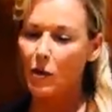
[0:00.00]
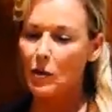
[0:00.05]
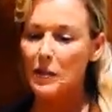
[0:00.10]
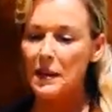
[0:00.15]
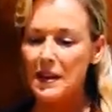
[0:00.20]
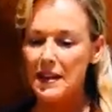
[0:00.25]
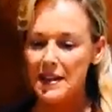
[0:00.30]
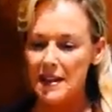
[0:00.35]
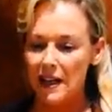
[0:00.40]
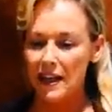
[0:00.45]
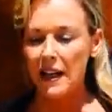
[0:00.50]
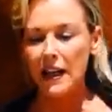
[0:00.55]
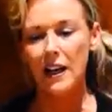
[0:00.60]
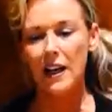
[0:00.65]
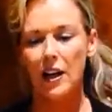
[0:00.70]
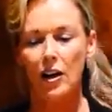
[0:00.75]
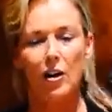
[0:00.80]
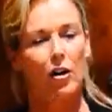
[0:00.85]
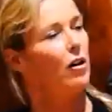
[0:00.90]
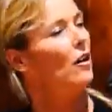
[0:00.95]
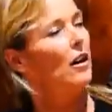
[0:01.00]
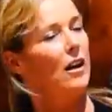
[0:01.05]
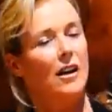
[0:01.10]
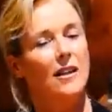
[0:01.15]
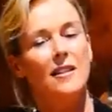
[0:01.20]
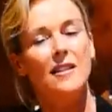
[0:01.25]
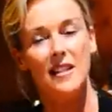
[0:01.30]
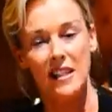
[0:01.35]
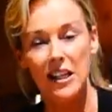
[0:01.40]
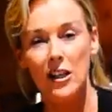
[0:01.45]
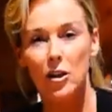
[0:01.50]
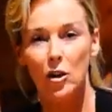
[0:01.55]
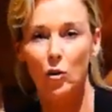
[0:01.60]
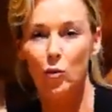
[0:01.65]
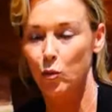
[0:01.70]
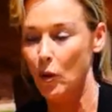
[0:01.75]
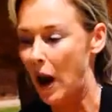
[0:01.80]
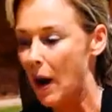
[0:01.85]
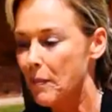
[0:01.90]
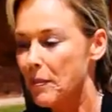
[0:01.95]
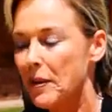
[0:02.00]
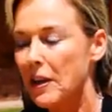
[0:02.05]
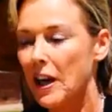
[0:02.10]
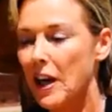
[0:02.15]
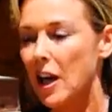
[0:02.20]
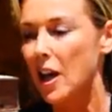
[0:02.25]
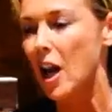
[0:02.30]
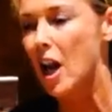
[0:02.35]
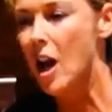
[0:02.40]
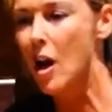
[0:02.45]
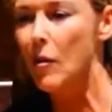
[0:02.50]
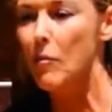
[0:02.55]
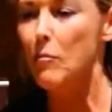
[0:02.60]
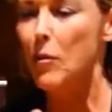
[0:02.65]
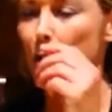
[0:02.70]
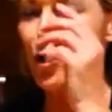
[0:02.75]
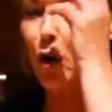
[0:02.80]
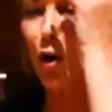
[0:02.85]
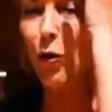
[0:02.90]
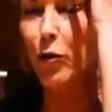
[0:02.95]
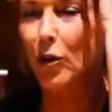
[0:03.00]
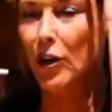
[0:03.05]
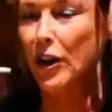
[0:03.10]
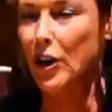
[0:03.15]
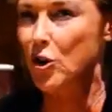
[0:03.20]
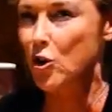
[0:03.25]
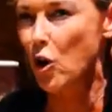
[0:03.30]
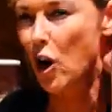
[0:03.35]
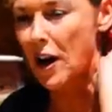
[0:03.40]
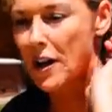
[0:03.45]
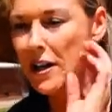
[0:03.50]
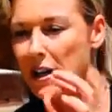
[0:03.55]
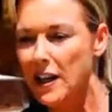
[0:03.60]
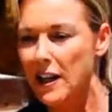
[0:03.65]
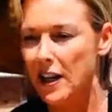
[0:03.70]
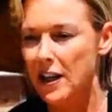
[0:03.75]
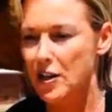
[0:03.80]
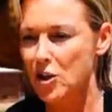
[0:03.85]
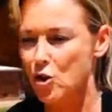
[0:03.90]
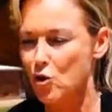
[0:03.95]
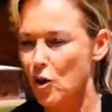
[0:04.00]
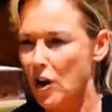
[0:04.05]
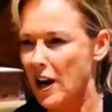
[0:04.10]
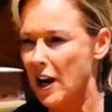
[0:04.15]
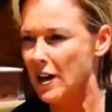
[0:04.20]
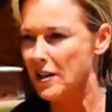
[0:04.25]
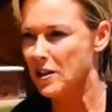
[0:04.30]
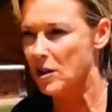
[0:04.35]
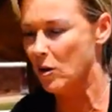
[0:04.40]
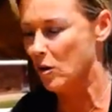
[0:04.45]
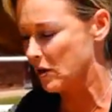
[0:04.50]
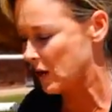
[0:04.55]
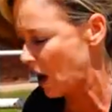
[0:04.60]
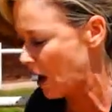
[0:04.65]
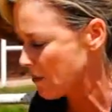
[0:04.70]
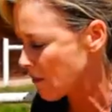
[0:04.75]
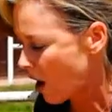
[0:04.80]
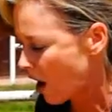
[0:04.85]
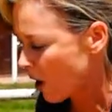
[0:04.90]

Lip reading: would be sitting here still wrapping it, maneuvering it, trying to get it straight so I'm